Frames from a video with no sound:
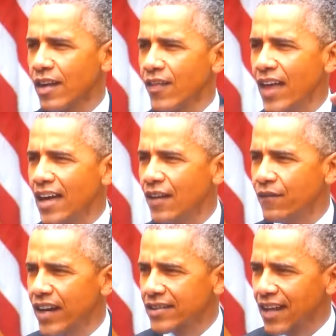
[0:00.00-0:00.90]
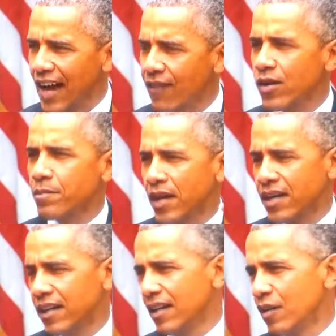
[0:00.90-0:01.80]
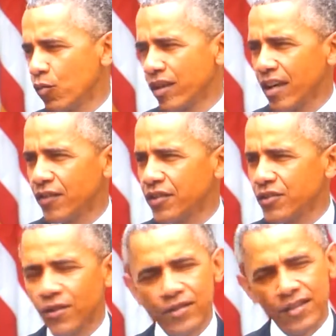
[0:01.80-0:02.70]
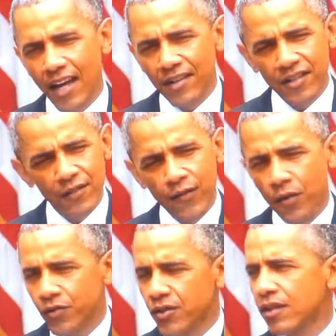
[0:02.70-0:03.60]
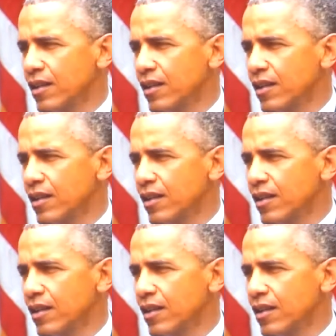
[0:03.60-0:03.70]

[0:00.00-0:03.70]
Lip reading: That affects everybody with health insurance, not just folks